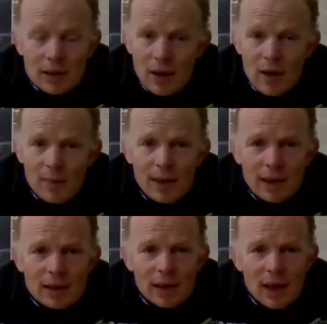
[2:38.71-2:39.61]
So, I mean,
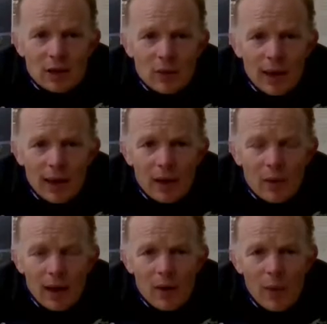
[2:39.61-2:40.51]
it's quite
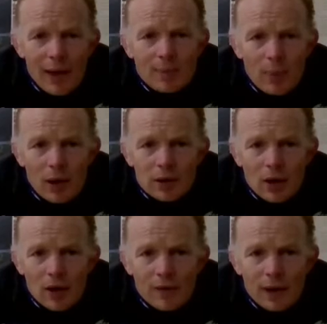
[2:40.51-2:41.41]
a wet
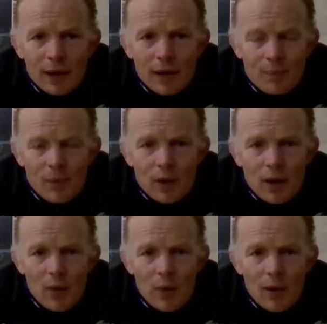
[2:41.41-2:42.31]
part of the,
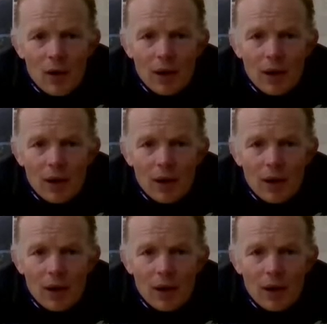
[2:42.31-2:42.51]
we